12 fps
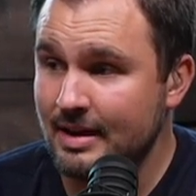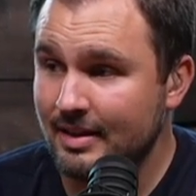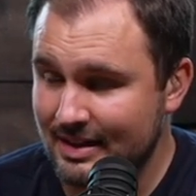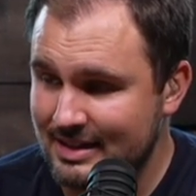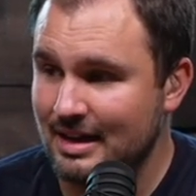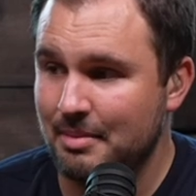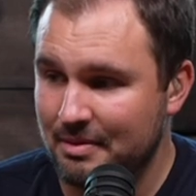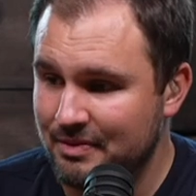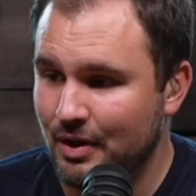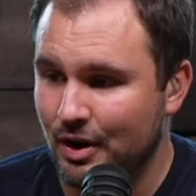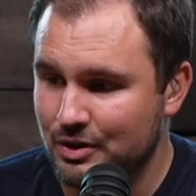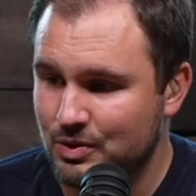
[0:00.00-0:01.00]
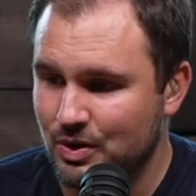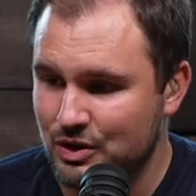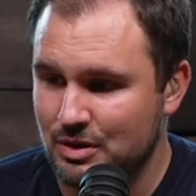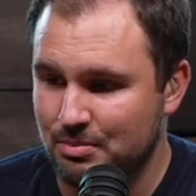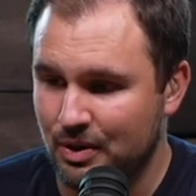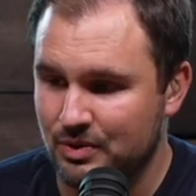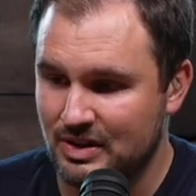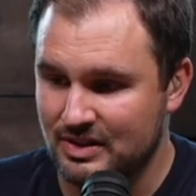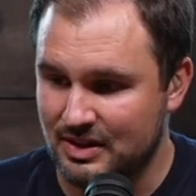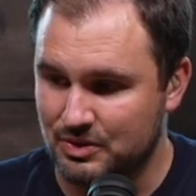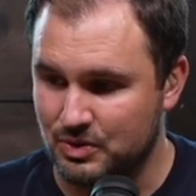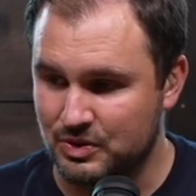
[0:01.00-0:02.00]
that some of our Christian brothers and
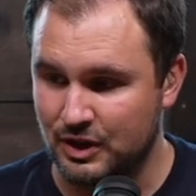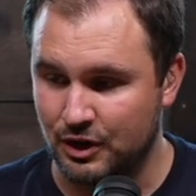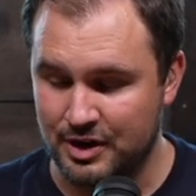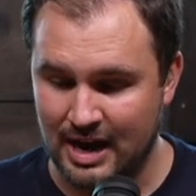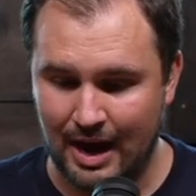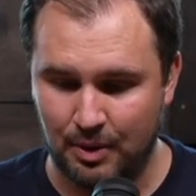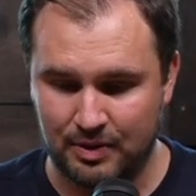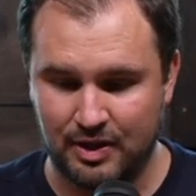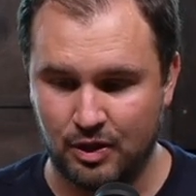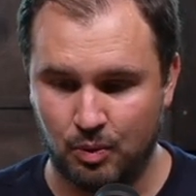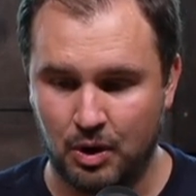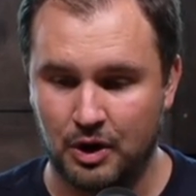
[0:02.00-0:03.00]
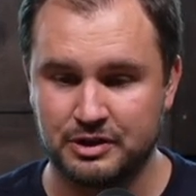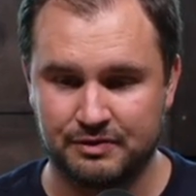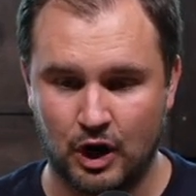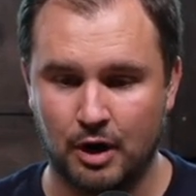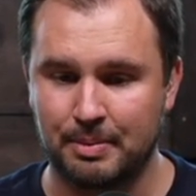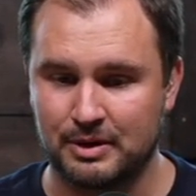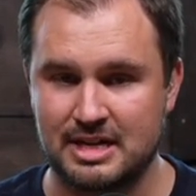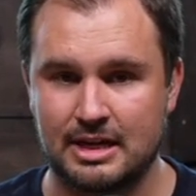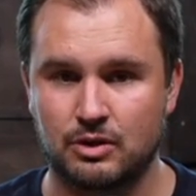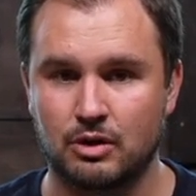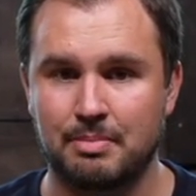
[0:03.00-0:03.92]
sisters that are not within the walls of our particular